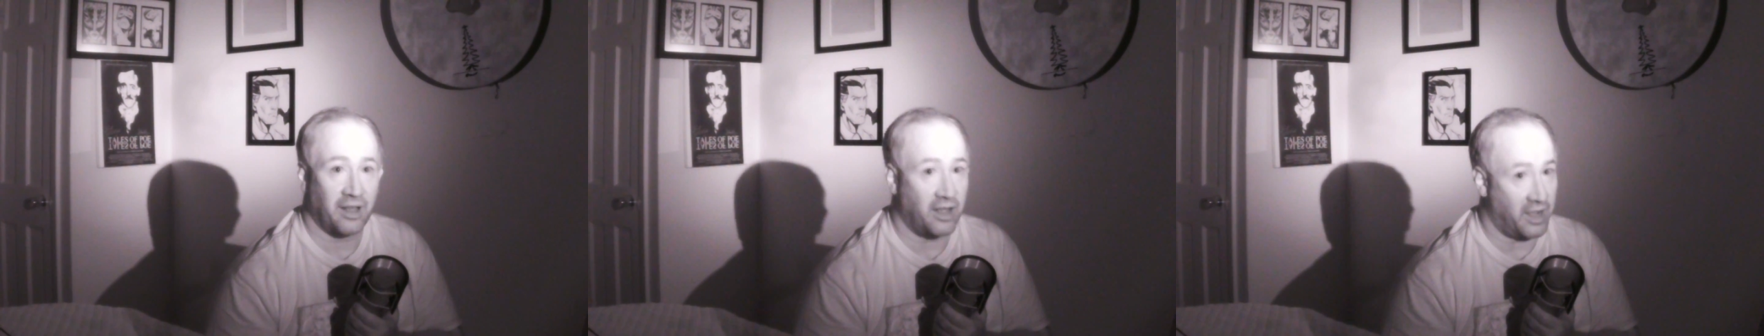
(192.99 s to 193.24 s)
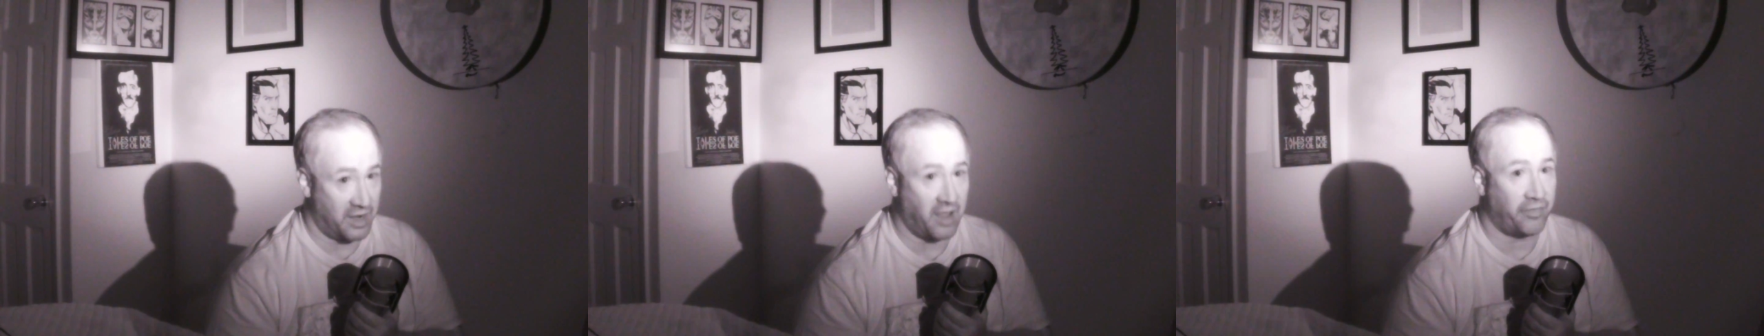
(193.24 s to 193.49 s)

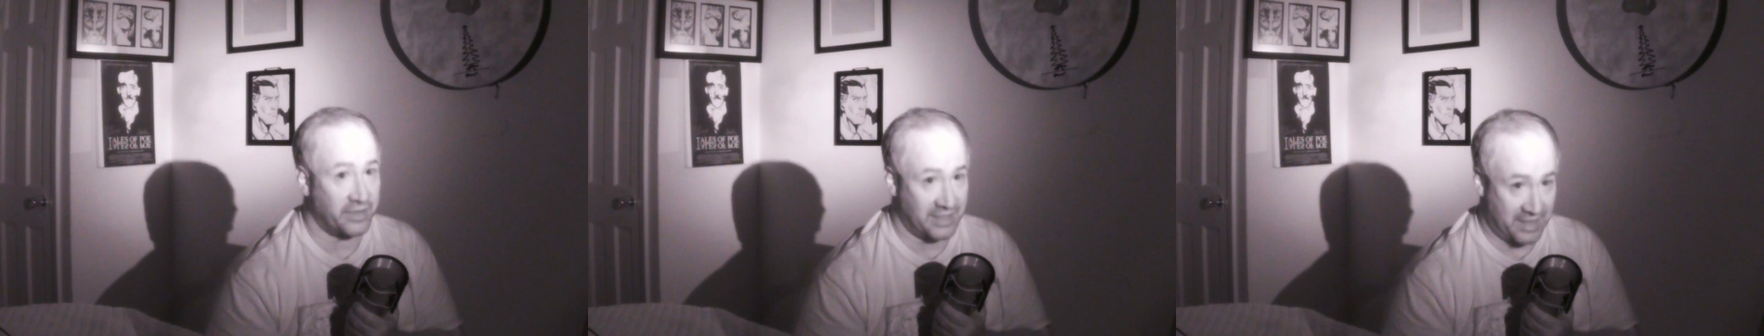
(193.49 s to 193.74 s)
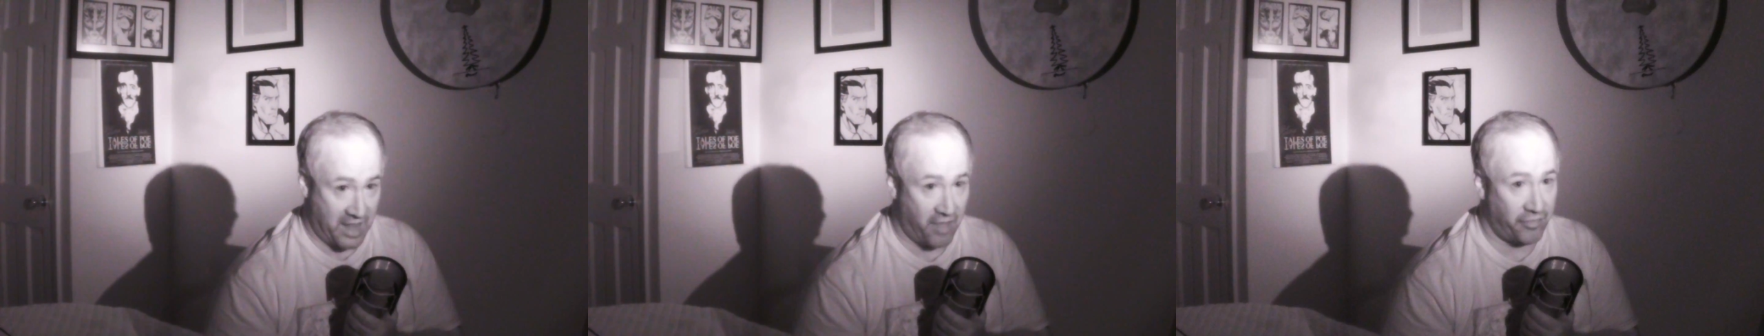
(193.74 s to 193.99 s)
enough is
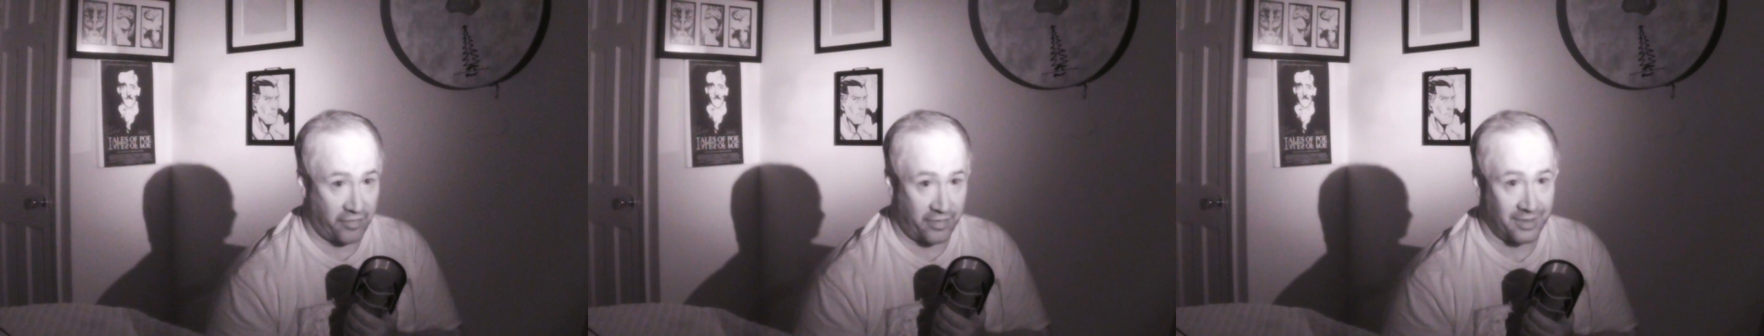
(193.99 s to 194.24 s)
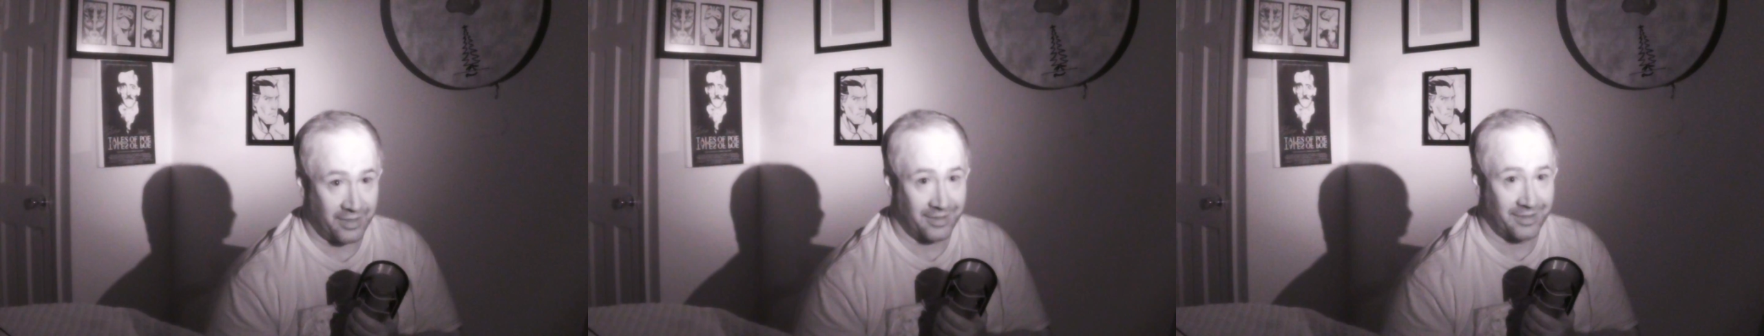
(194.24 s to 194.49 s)
enough,
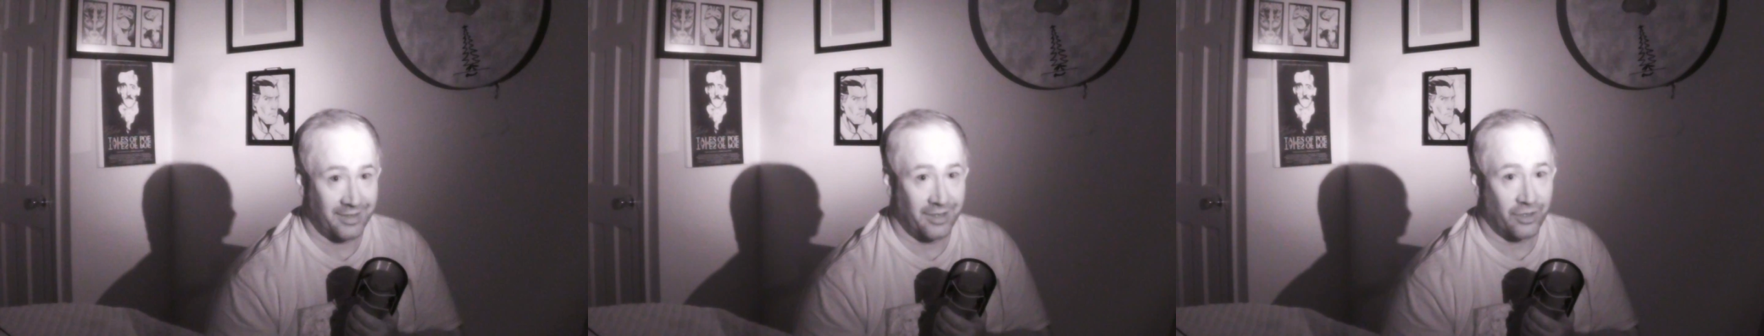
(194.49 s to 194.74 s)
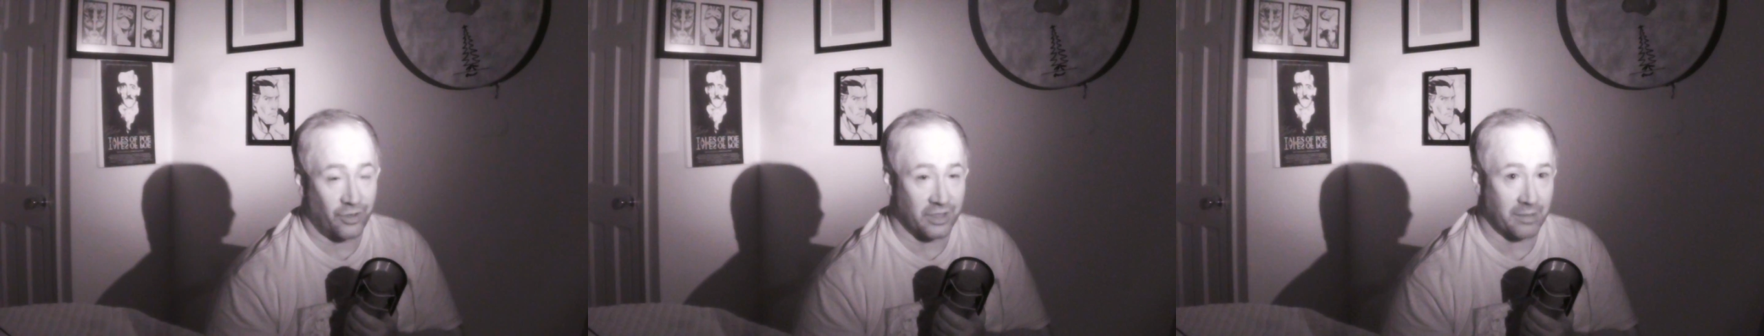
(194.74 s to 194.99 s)

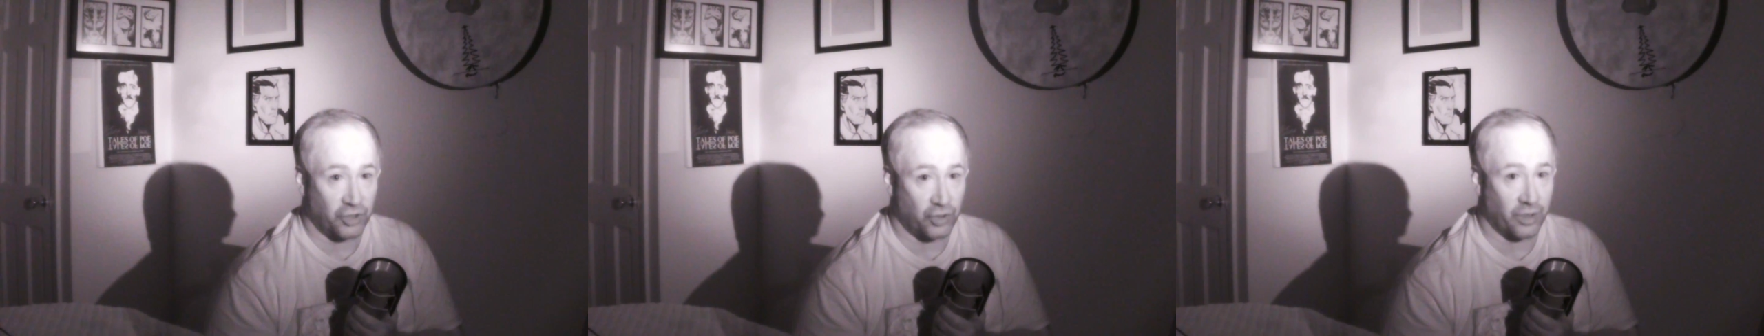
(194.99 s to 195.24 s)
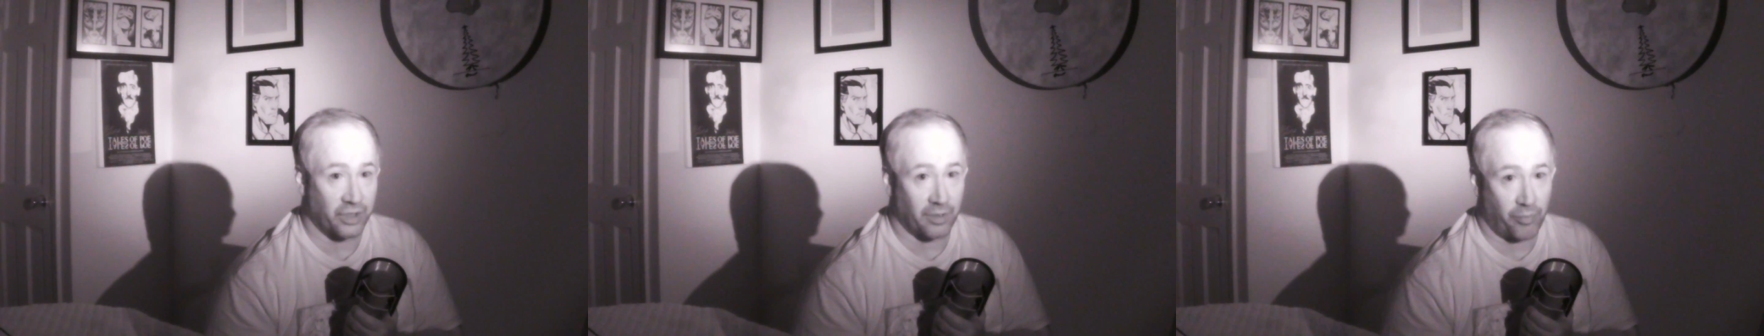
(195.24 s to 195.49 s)
because I'm sure
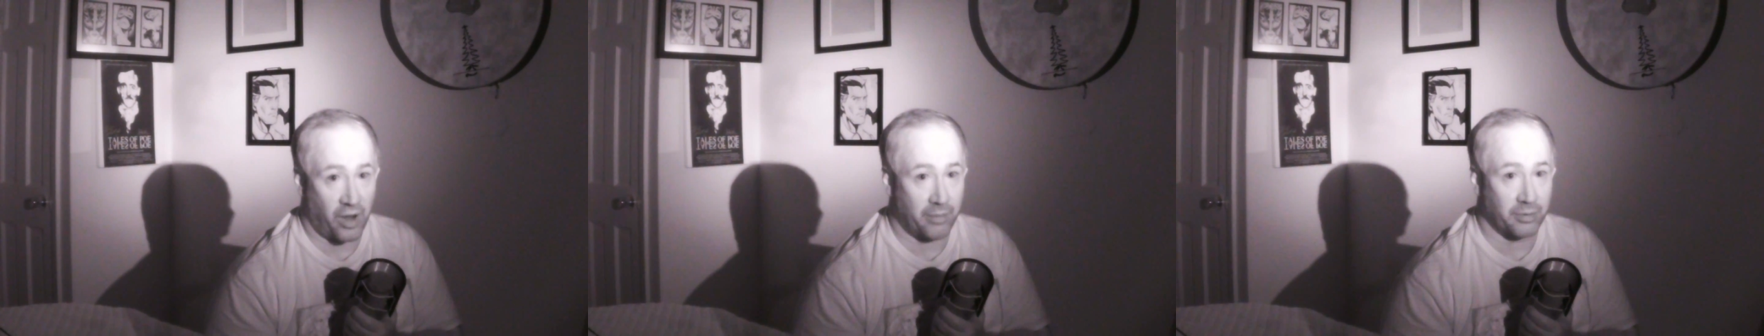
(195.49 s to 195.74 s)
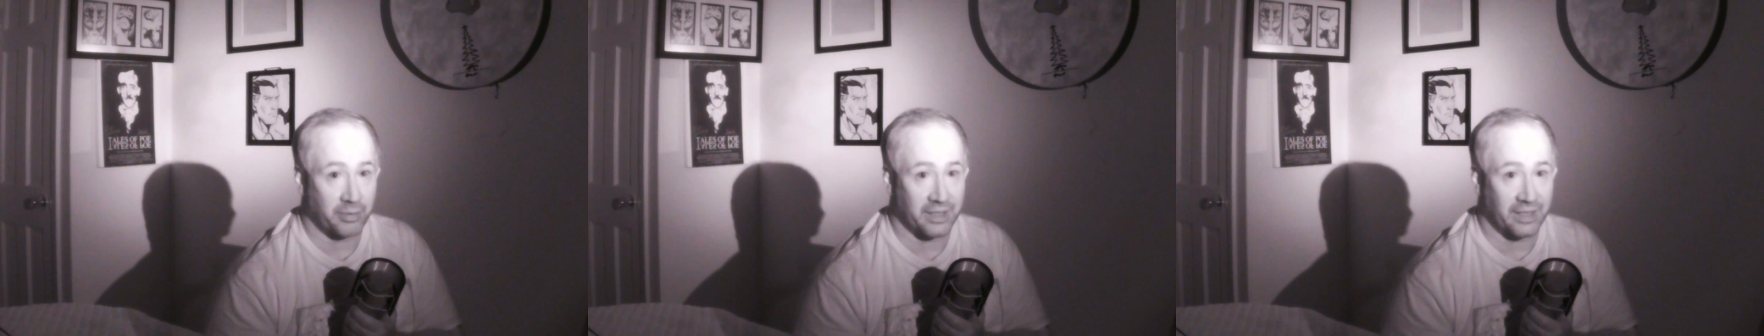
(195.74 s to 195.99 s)
you're
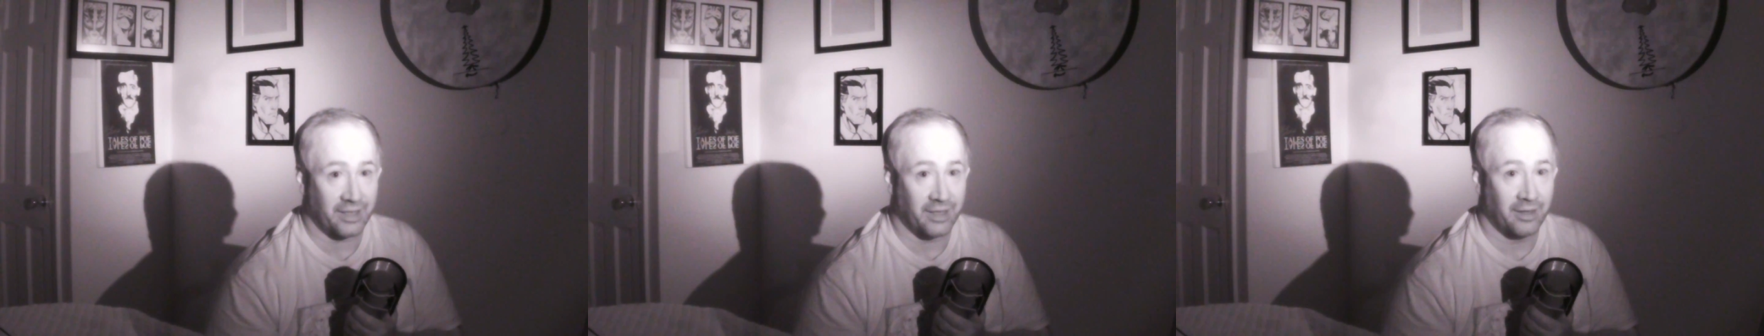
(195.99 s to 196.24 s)
probably